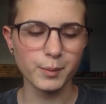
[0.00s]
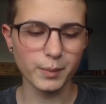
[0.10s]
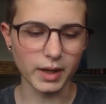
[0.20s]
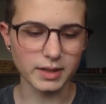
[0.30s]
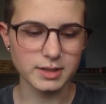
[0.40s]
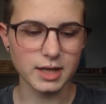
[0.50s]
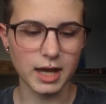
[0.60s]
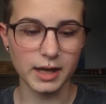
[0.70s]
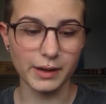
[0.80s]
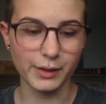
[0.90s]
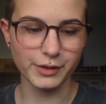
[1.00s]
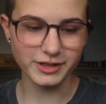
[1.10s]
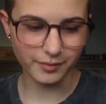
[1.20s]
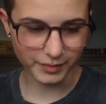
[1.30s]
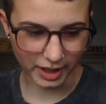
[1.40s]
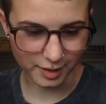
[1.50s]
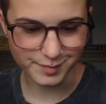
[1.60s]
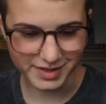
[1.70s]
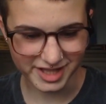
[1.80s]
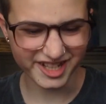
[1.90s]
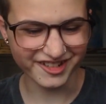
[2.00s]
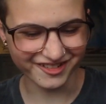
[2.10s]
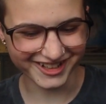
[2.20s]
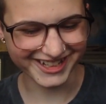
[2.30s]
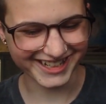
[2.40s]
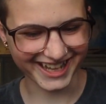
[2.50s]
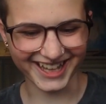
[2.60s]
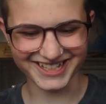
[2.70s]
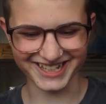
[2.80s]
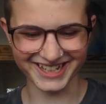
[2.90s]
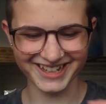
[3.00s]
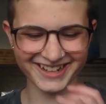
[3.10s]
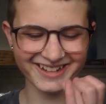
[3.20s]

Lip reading: but I sometimes would catch it